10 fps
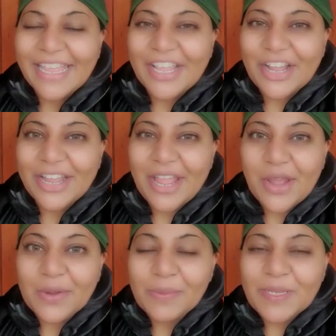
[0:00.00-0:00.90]
here I
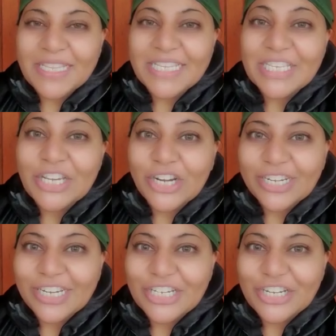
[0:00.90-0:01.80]
am. This is
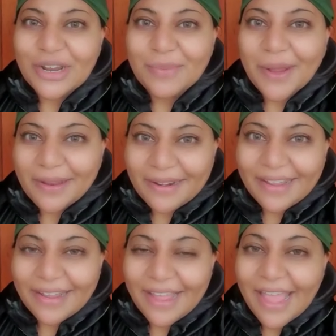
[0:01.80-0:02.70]
Dr. Anjana
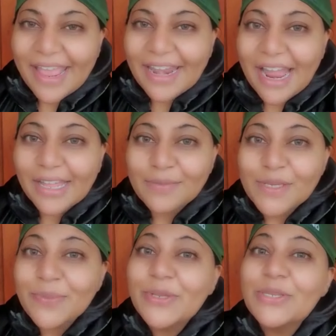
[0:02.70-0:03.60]
Bhana, and I'm
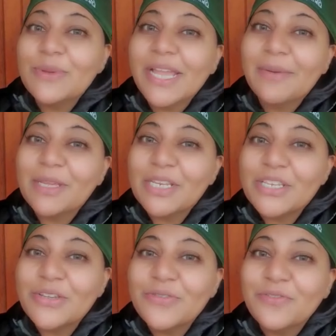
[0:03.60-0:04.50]
supposed to be coming
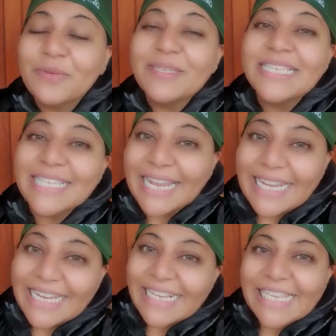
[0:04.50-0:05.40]
to you from
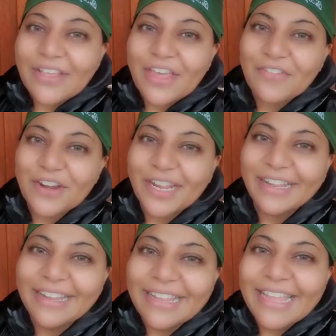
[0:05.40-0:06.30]
sunny South
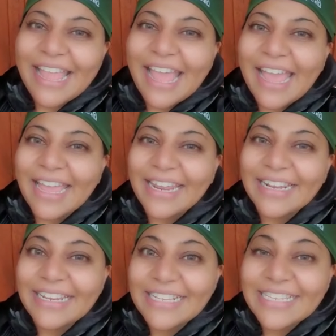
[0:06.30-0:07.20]
Africa.
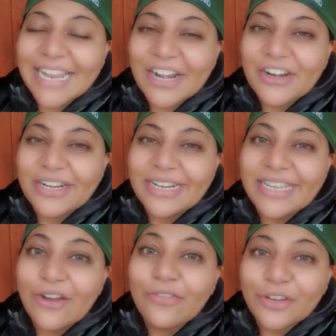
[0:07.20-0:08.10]
And it's
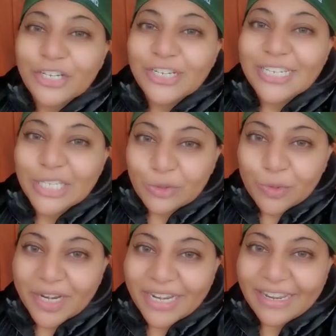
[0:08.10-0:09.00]
currently officially
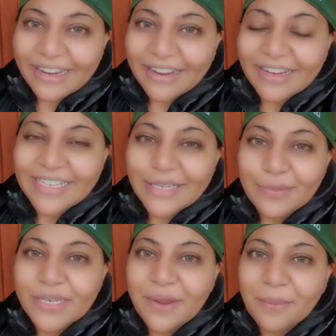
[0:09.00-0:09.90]
spring here, it's
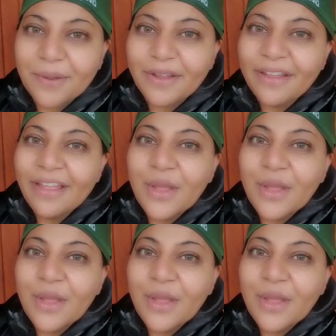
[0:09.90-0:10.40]
September,